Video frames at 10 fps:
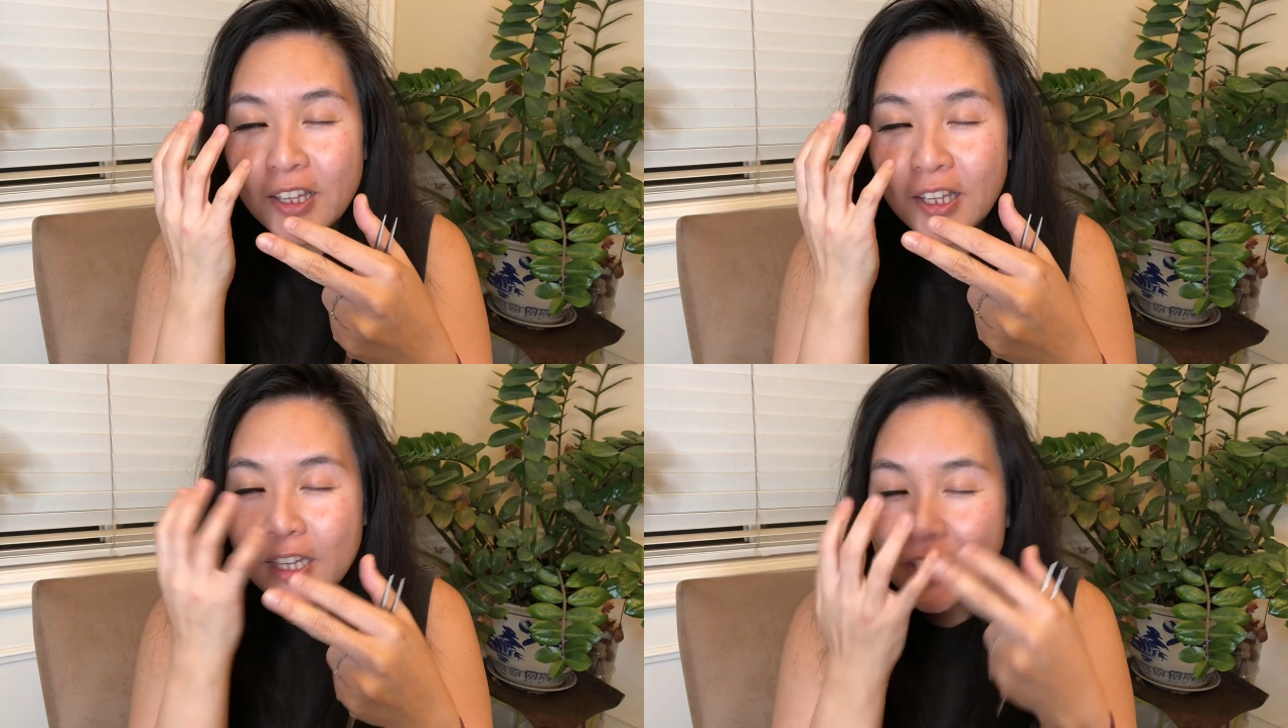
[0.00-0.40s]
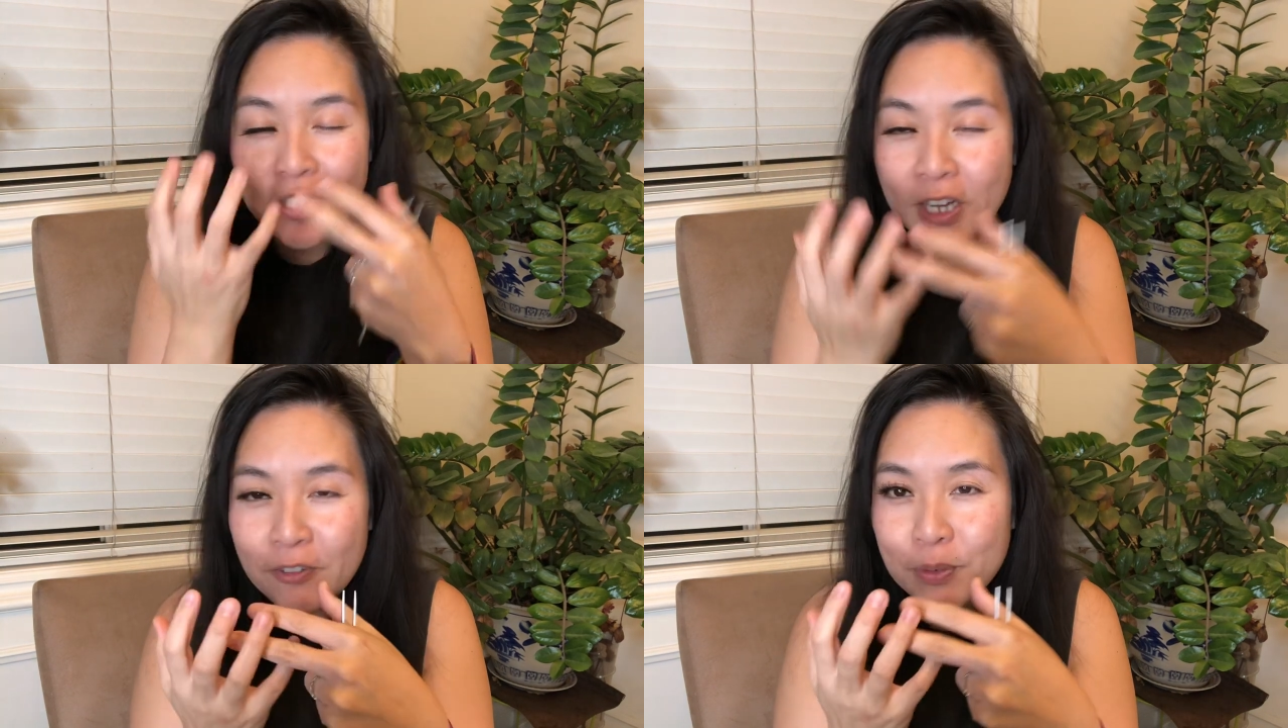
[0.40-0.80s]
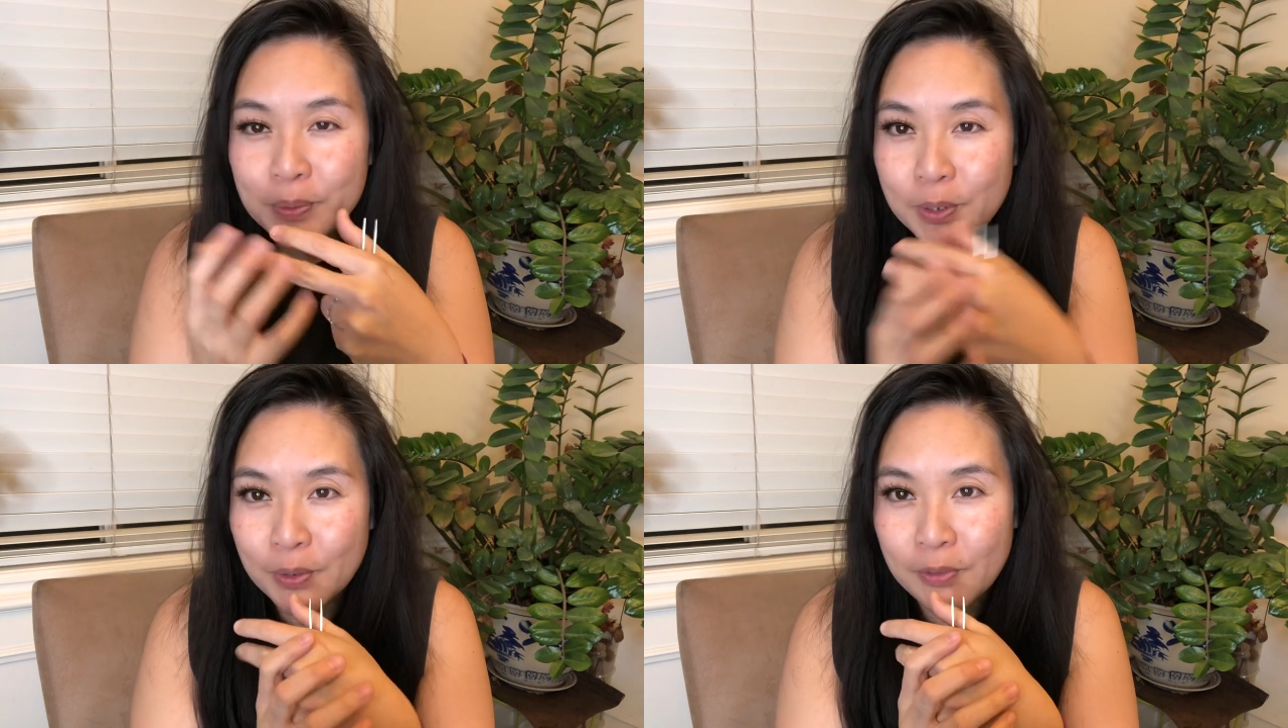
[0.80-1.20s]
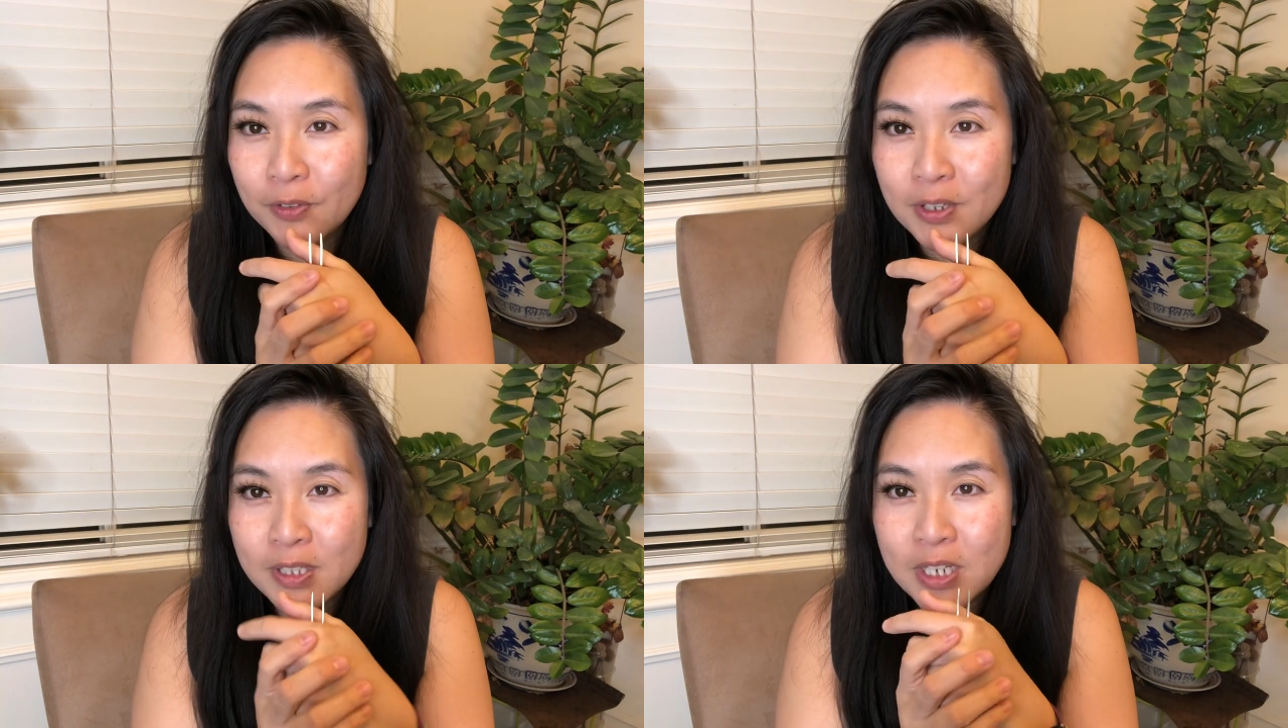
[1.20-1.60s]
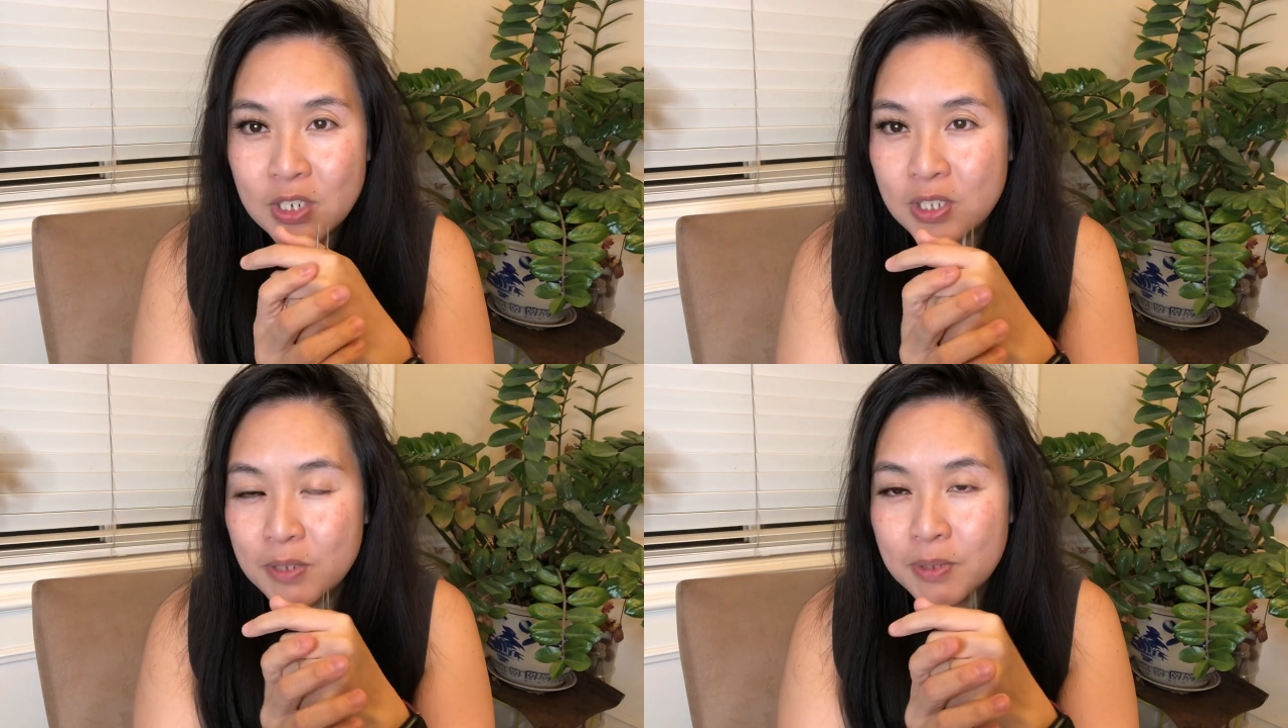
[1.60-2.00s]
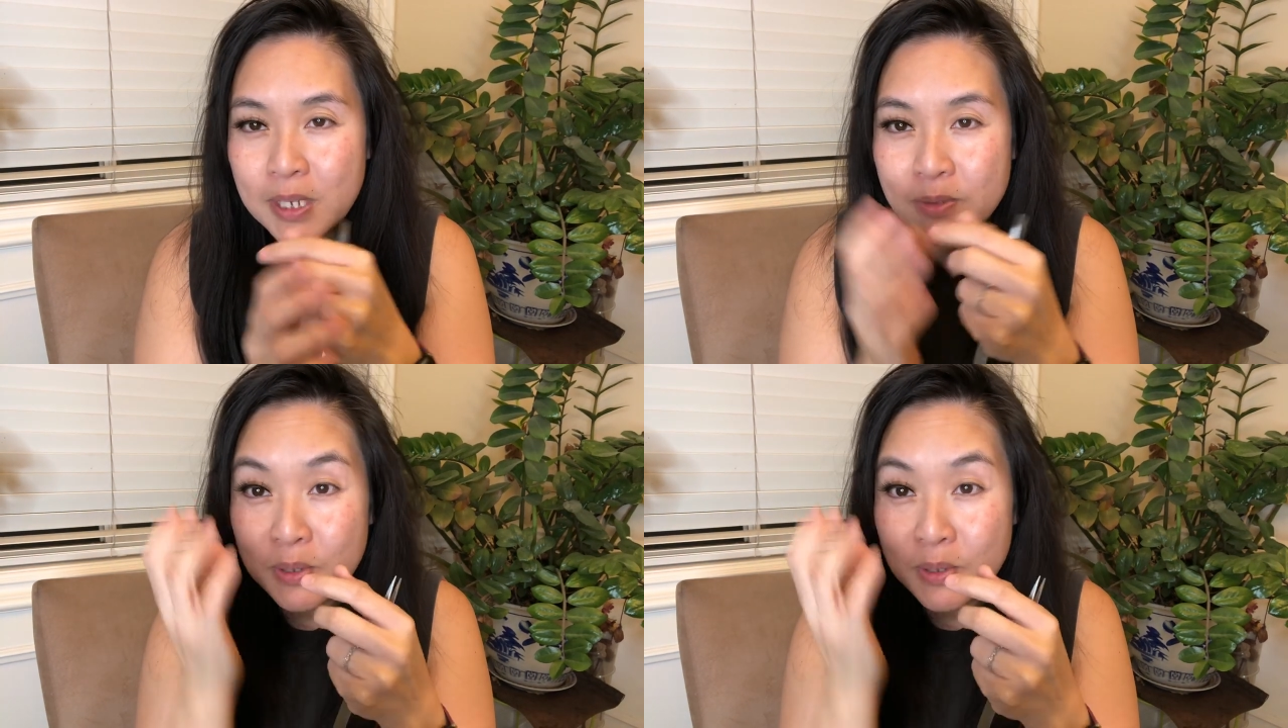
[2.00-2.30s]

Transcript: it gets uncomfortable to wear false lashes sometimes.